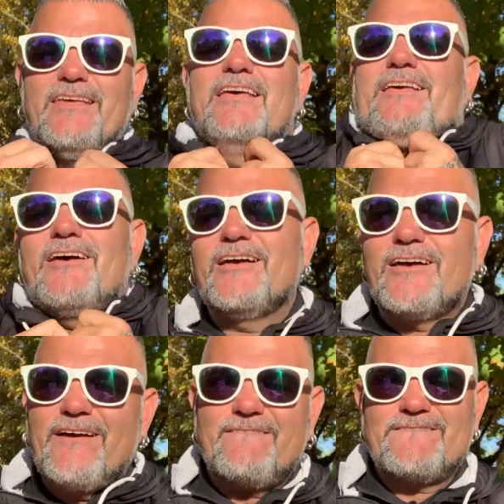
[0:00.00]
okay, let's
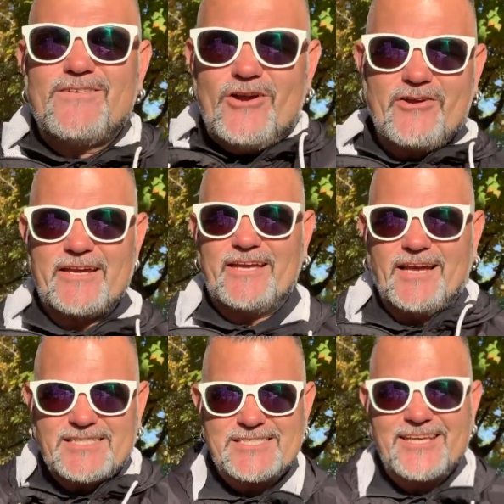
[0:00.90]
do that. All right,
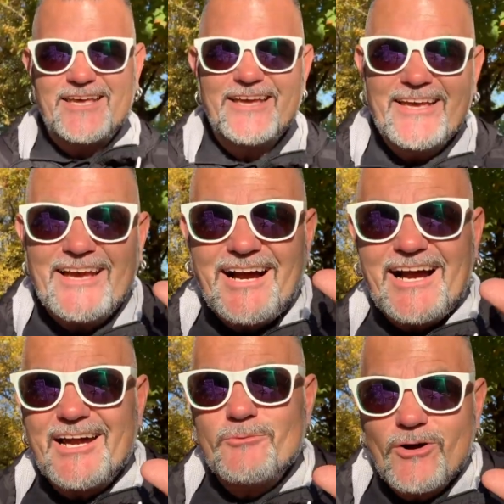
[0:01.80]
guys.
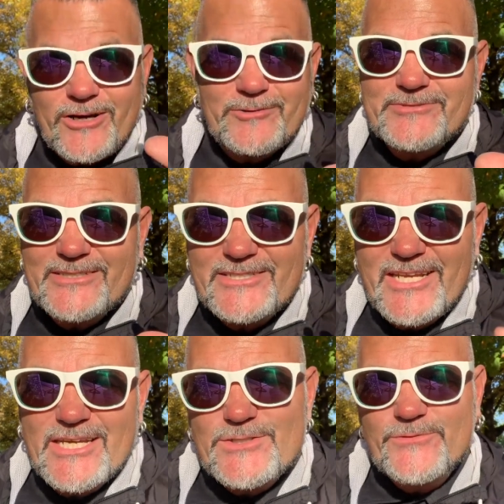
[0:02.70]
Hi, welcome to
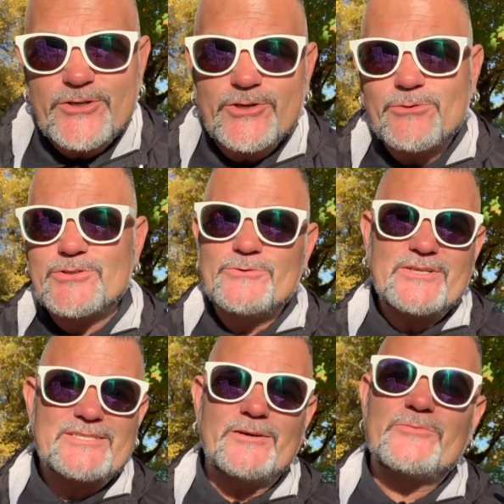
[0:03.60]
today's video. We're
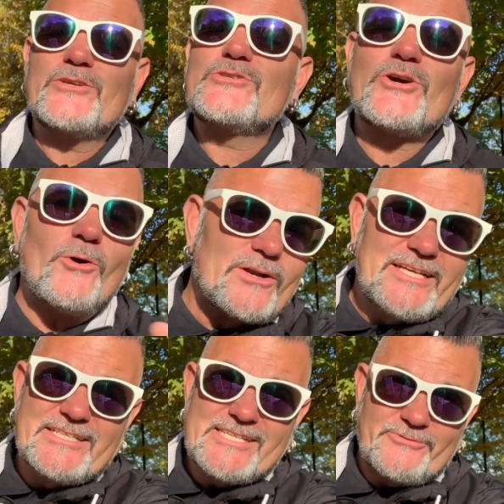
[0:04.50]
doing something
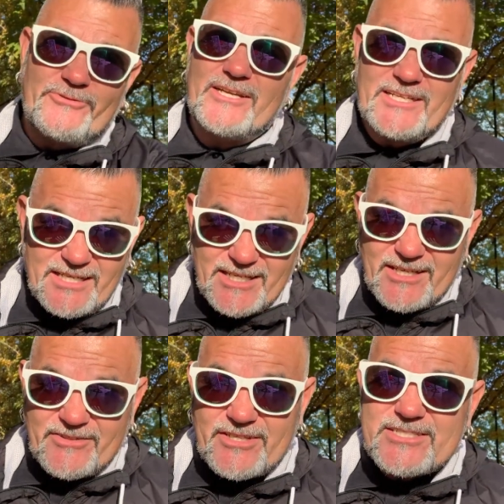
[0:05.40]
totally different.
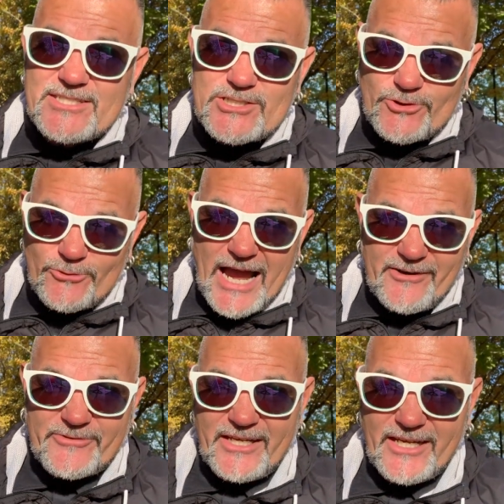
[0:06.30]
This is
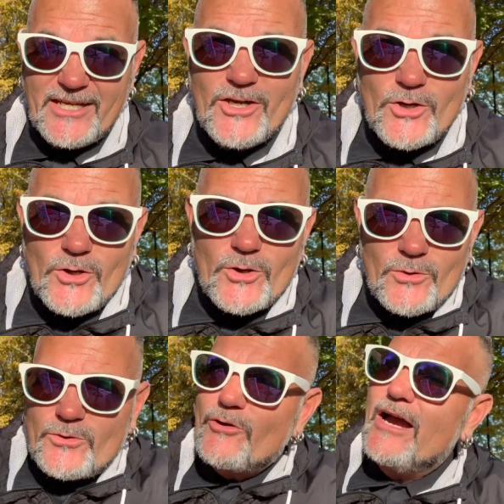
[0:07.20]
crafting,
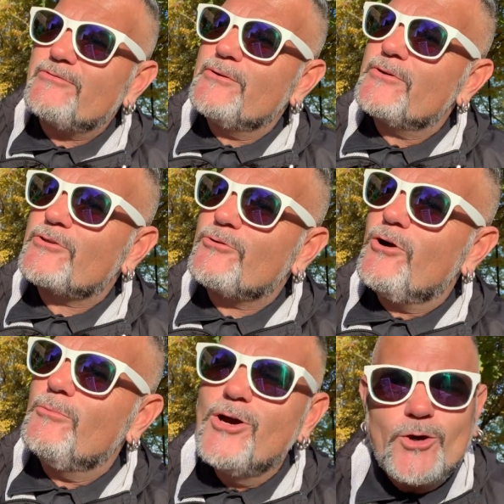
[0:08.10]
crafting with
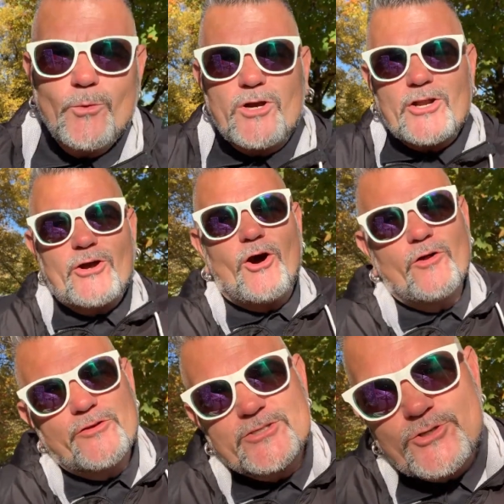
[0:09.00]
Chrome. We're gonna
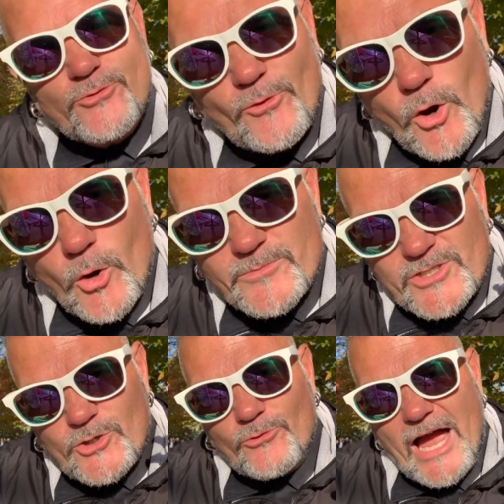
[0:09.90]
call this Chrome's
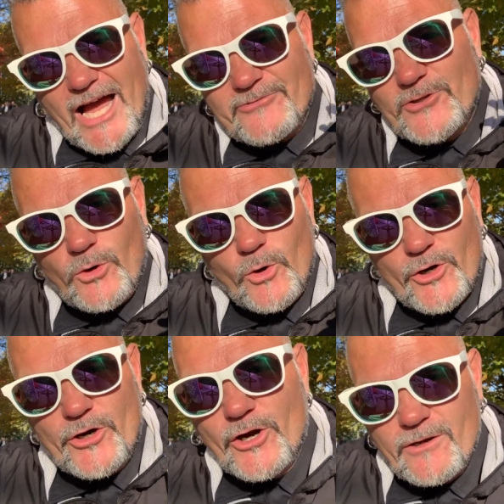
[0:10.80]
Craft
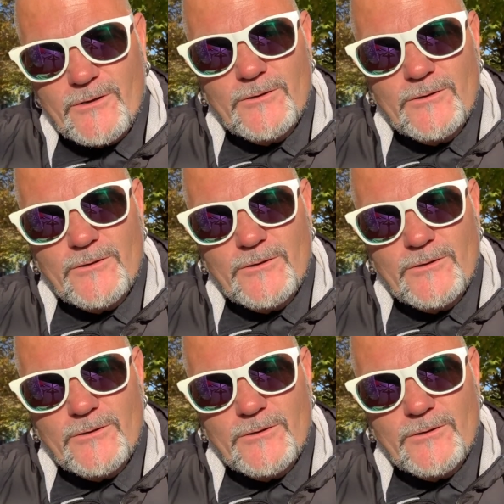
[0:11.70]
Corner.